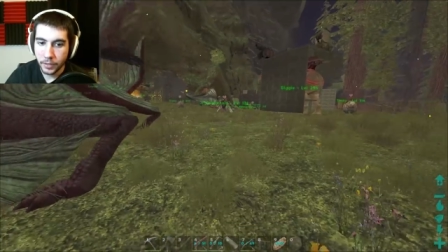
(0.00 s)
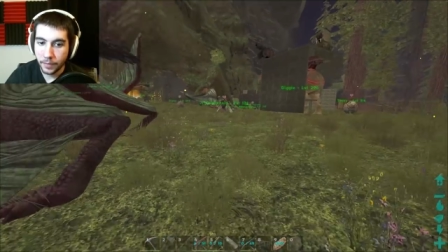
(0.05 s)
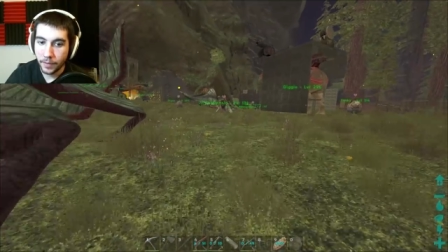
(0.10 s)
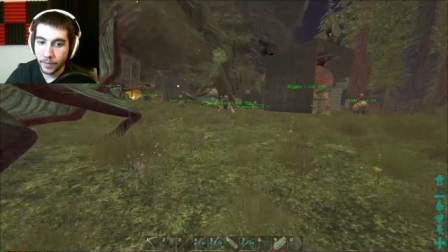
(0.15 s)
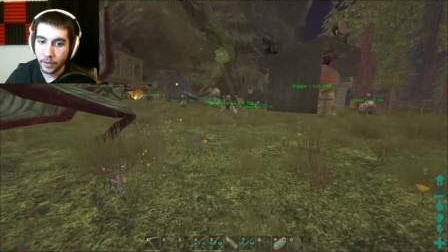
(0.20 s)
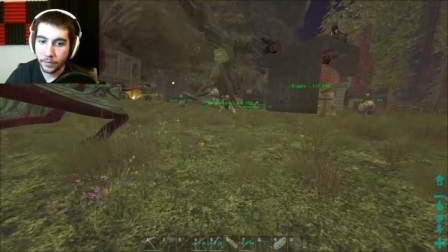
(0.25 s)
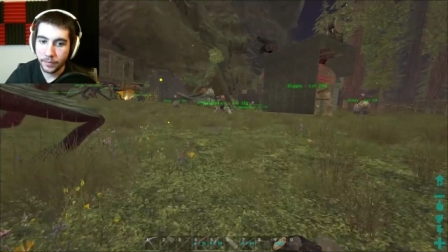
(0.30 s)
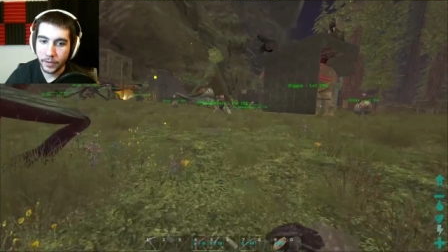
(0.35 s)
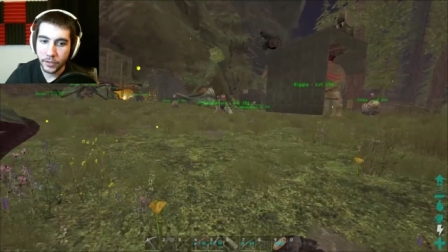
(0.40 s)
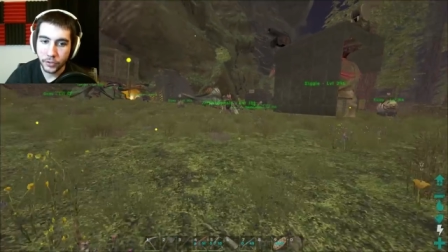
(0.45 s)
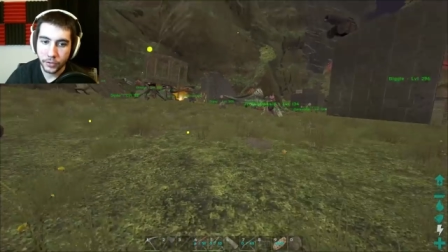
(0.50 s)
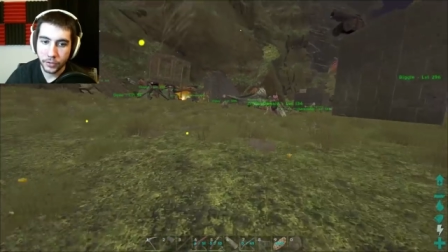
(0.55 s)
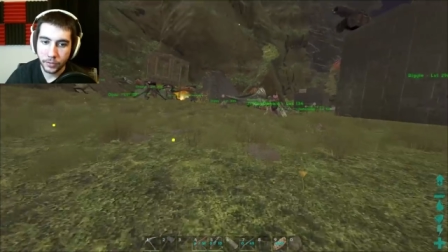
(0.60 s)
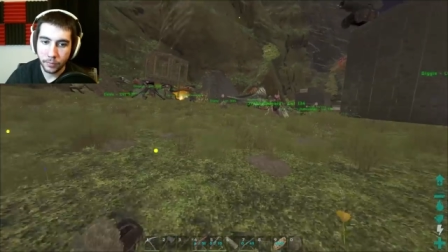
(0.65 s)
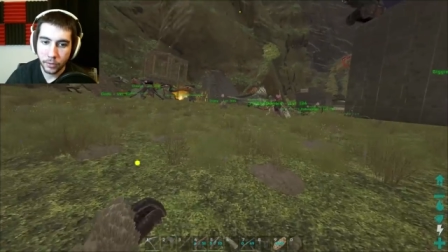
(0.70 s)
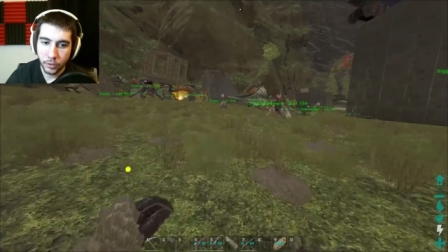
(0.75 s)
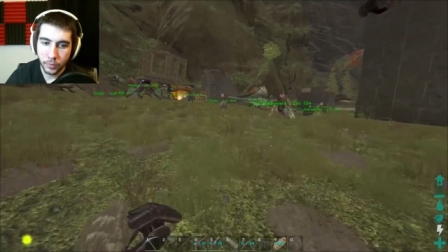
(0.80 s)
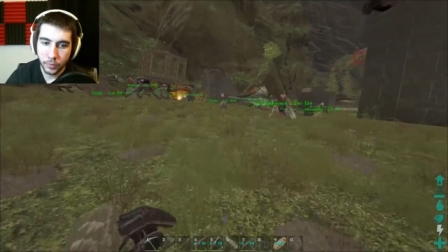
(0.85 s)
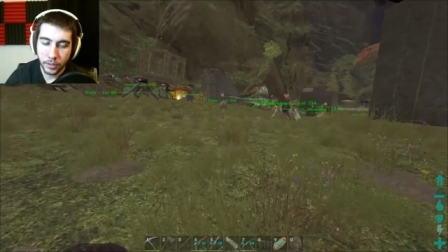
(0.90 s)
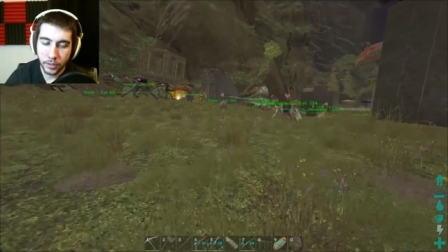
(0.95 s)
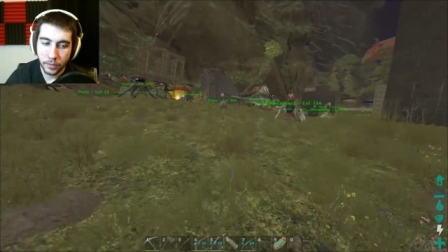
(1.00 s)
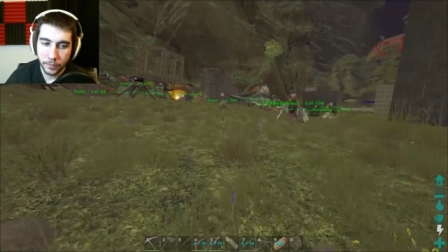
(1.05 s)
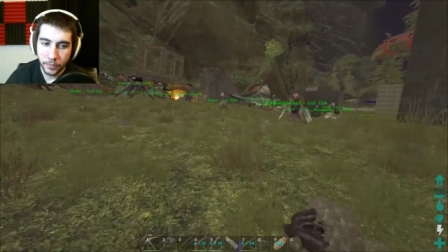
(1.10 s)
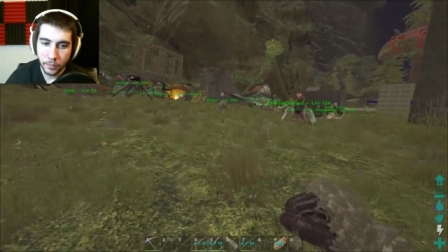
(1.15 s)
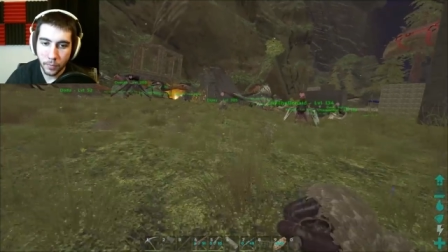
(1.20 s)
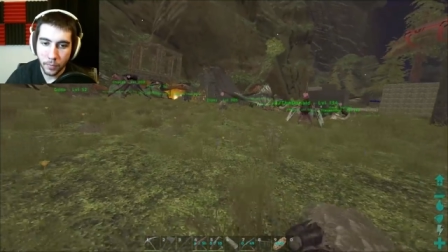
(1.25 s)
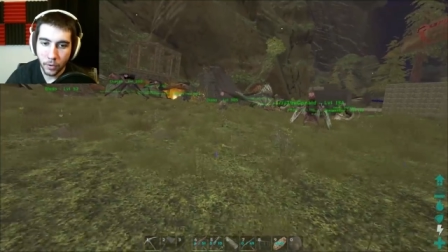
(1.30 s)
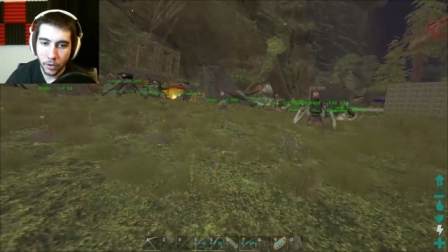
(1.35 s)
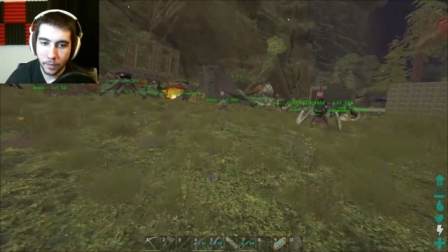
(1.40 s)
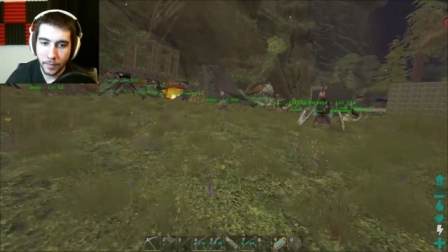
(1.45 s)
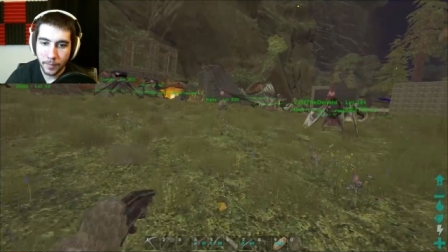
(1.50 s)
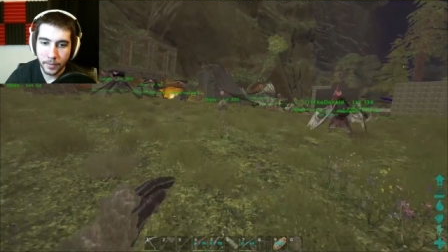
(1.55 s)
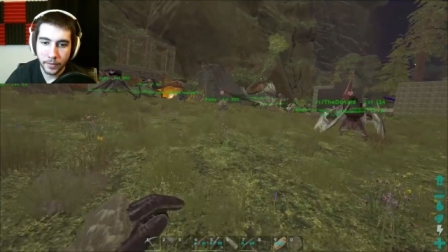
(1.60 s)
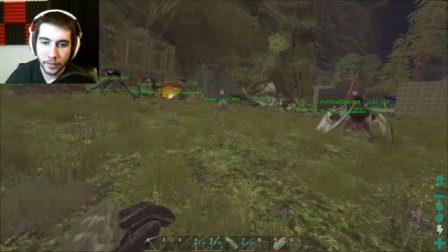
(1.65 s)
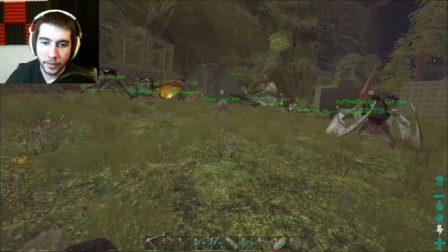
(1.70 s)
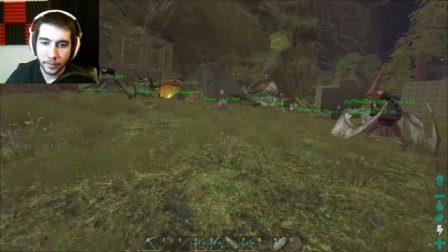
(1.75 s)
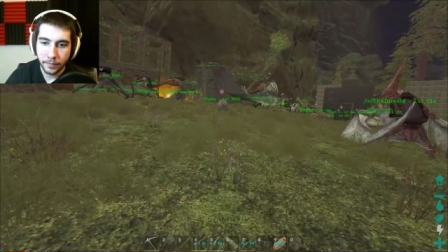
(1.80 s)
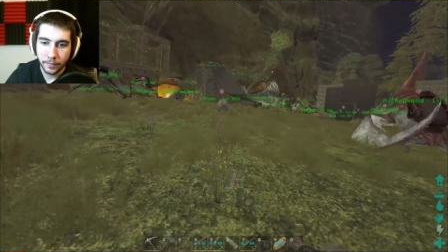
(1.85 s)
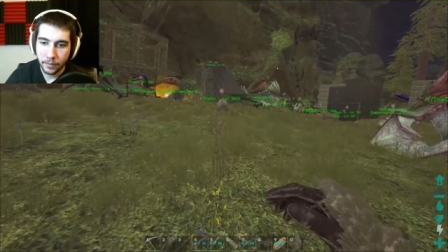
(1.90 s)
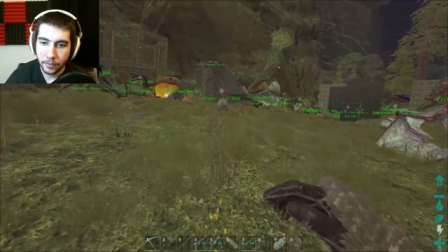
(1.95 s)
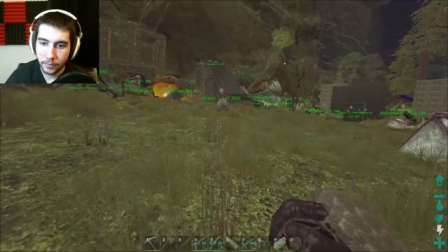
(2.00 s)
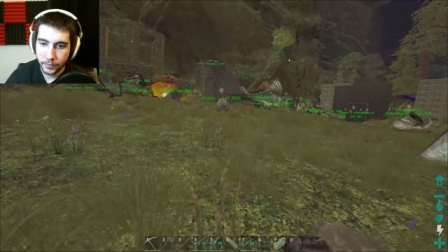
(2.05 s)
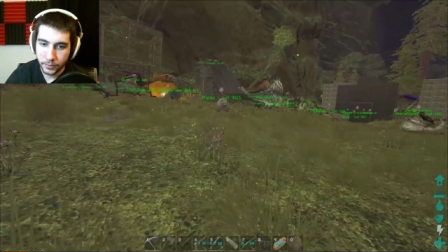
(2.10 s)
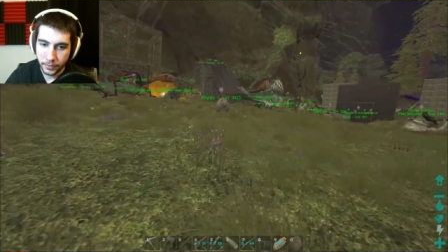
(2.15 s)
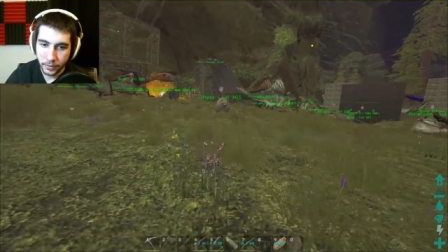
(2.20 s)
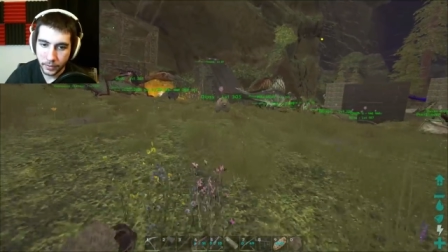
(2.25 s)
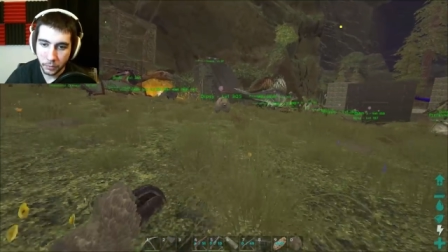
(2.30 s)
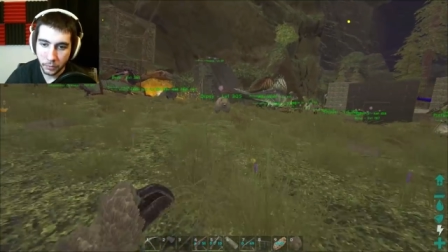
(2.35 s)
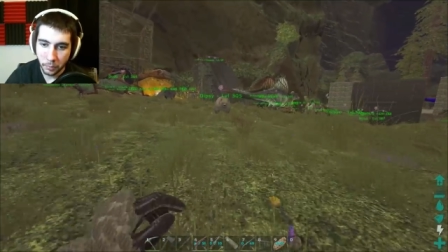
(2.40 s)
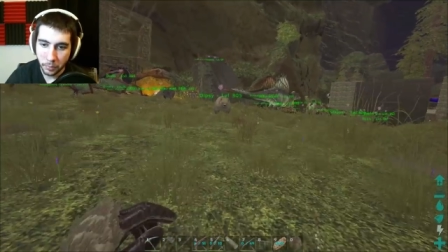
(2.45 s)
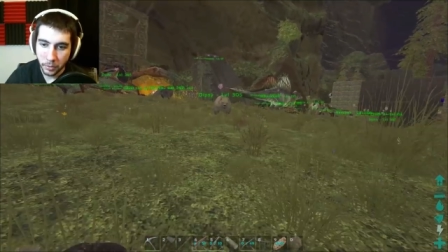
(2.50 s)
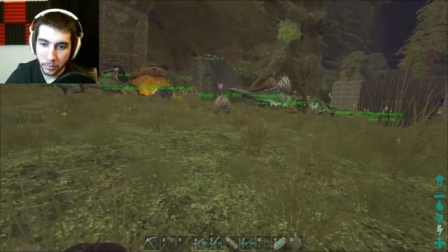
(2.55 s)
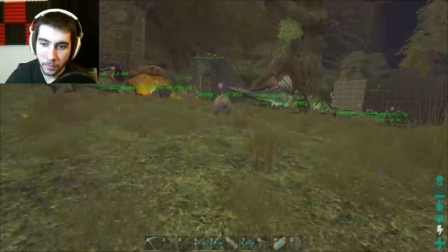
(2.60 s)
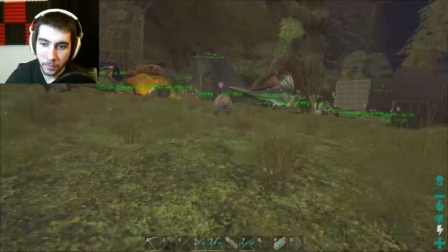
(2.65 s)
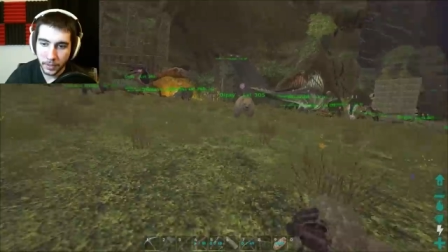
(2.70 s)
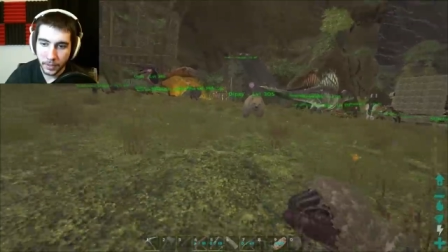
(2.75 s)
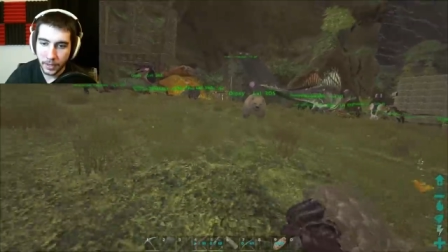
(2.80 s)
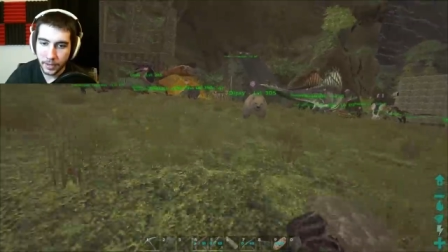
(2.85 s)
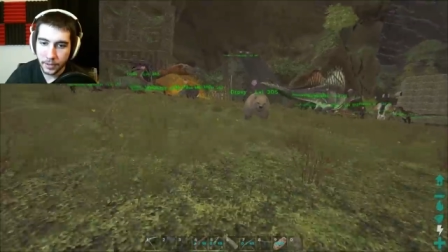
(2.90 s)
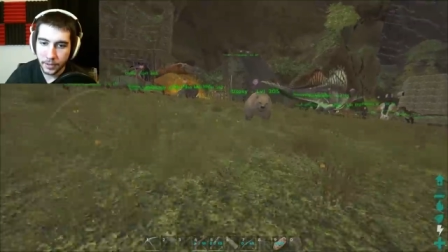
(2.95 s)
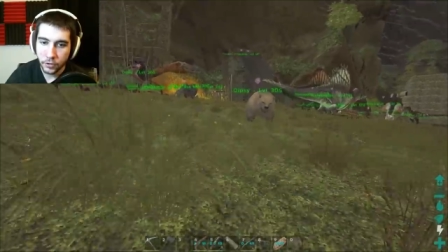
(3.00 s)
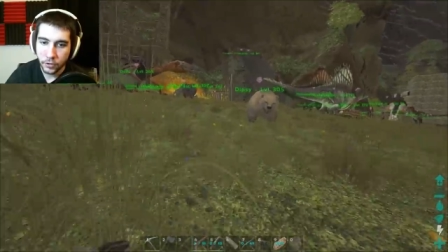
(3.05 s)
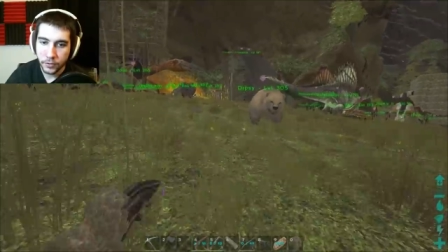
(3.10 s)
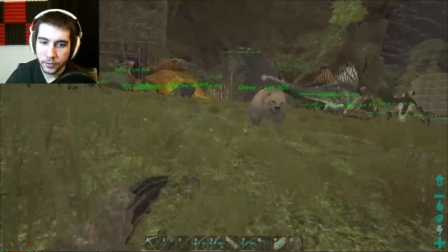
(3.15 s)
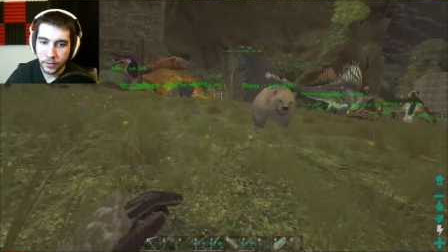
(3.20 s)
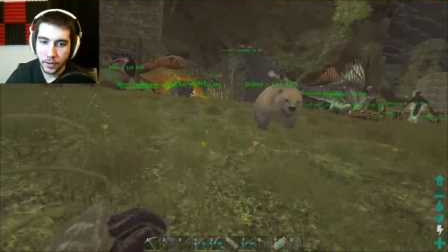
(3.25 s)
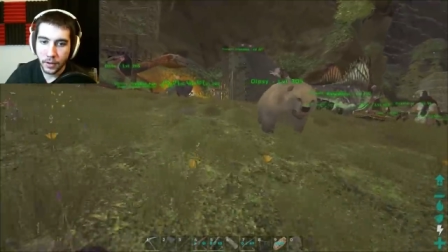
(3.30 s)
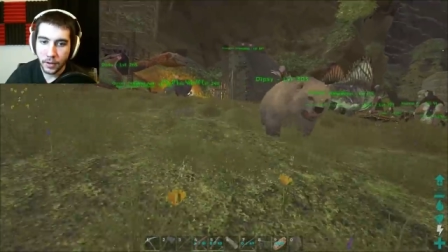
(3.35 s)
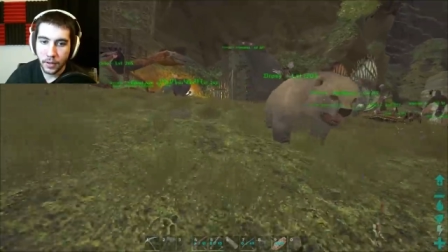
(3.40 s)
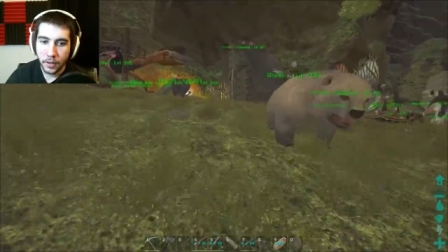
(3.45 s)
And then eventually, once we get a few more, maybe like five or six, we'll put them in cages.